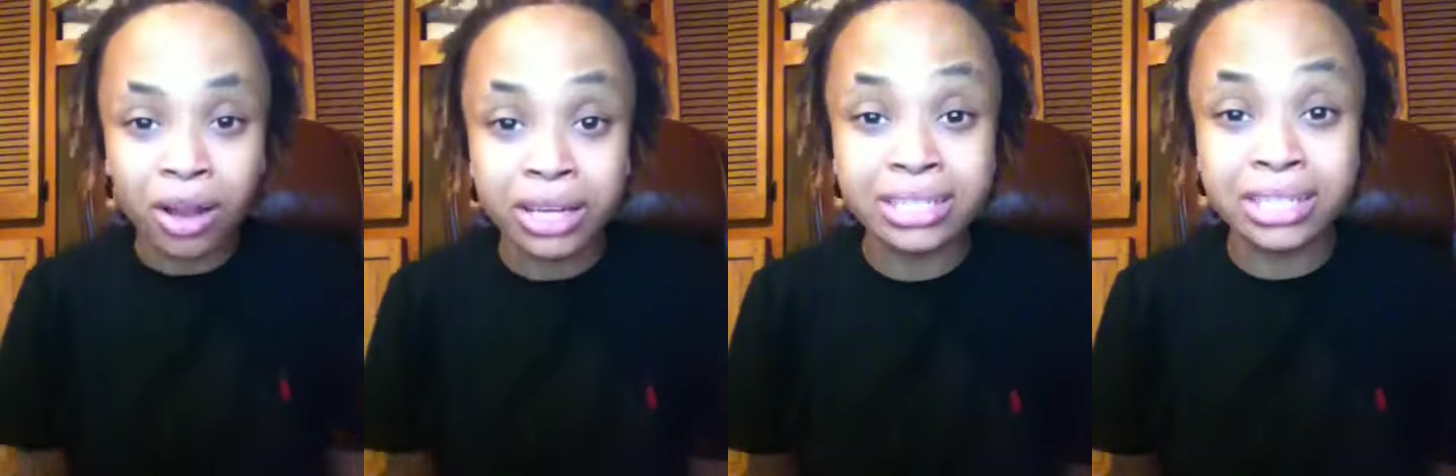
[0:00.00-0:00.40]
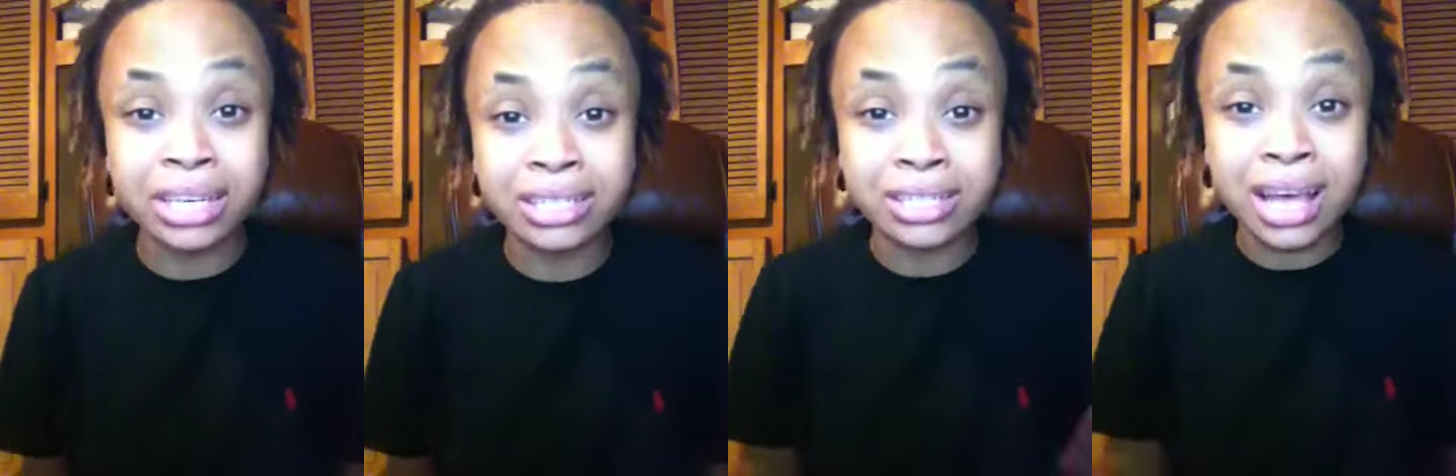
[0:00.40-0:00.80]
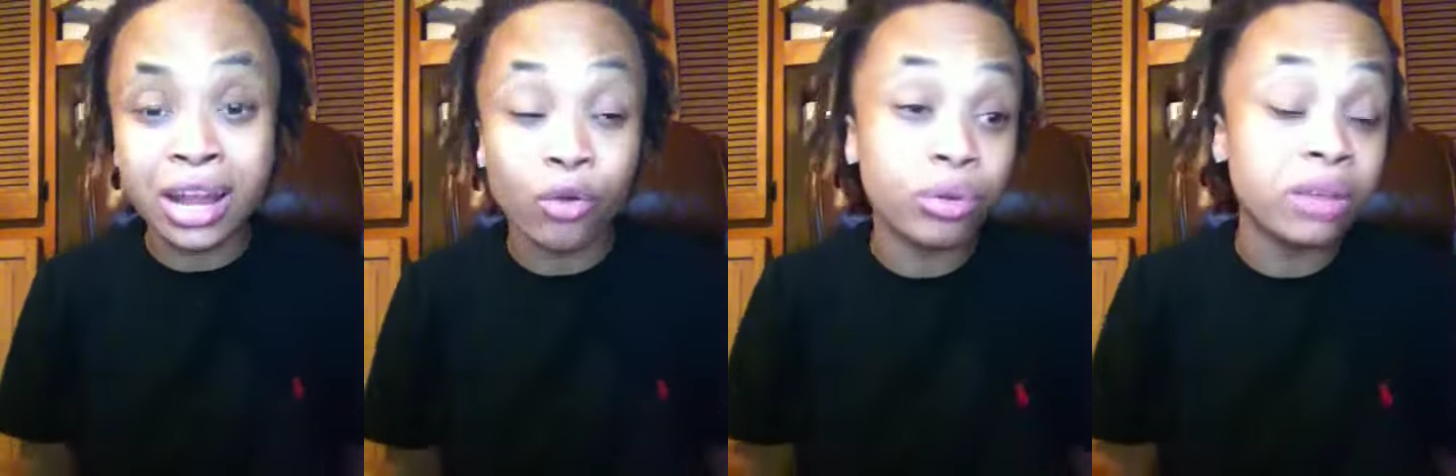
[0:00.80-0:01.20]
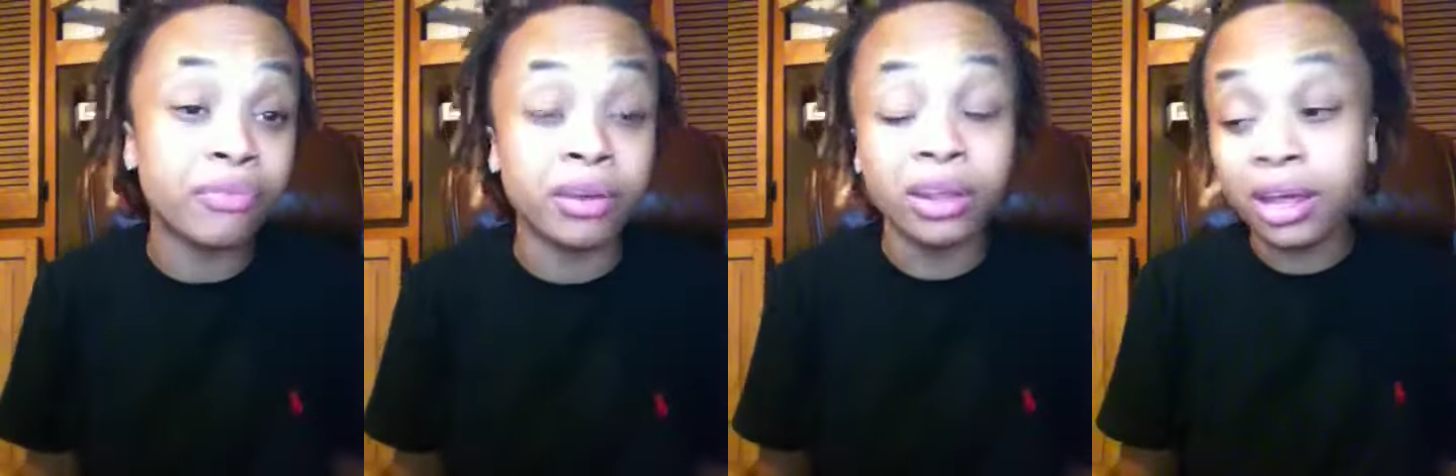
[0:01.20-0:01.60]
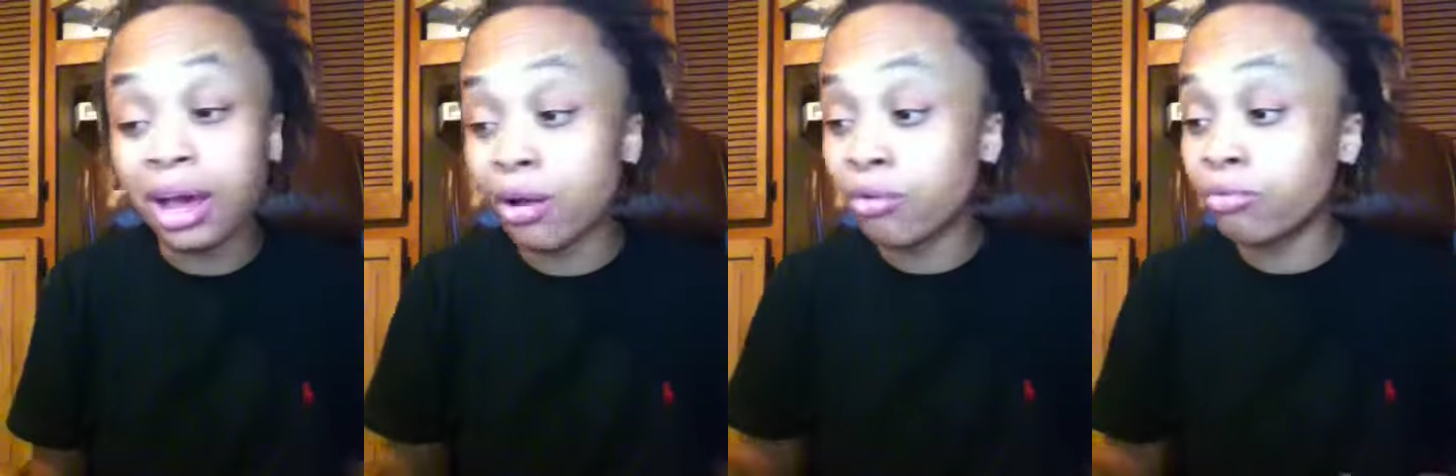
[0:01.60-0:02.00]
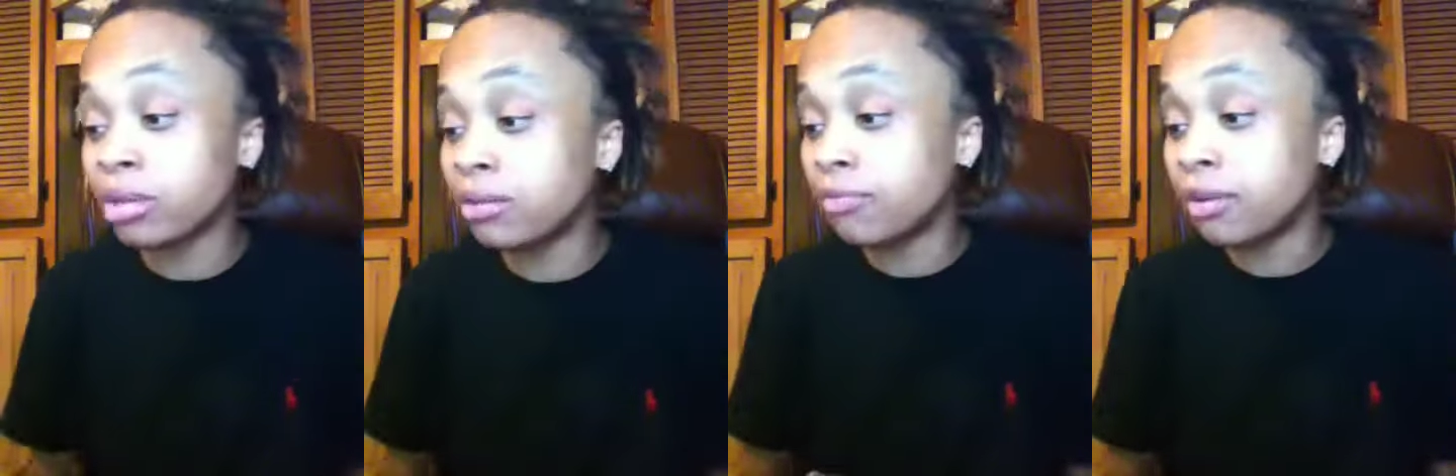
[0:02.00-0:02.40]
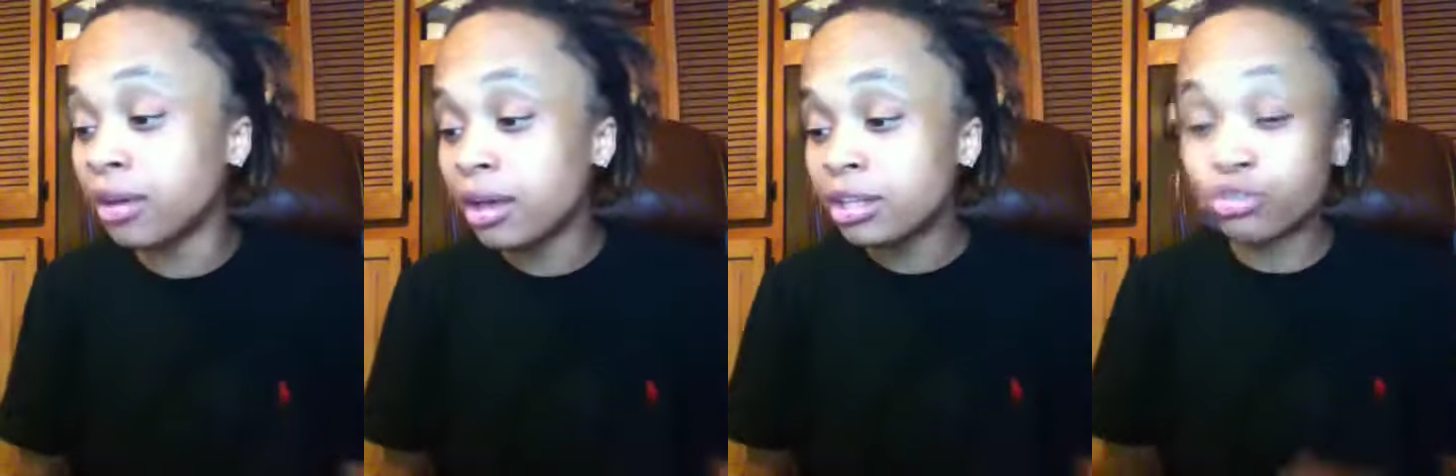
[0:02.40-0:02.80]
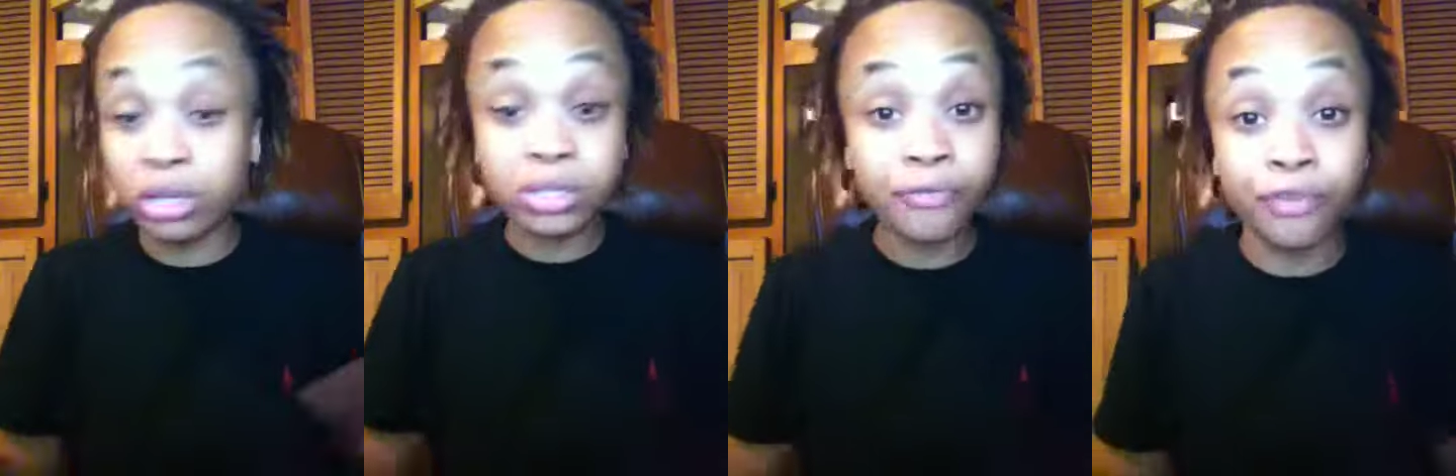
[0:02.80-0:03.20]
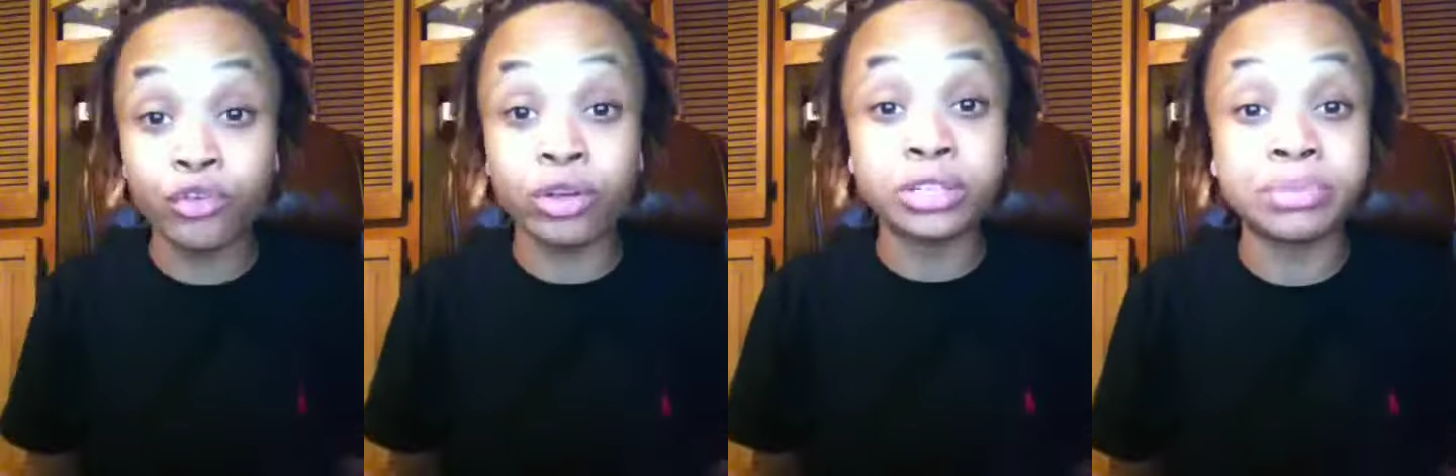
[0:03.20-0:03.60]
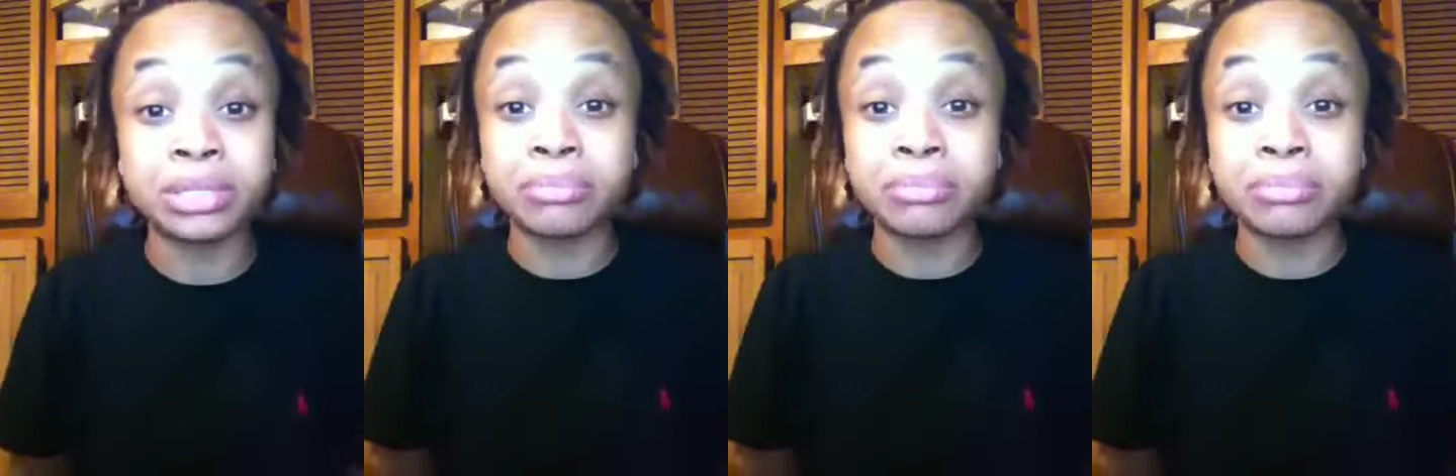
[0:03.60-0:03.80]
all these seasons? I don't even, I don't even dress up for Christmas.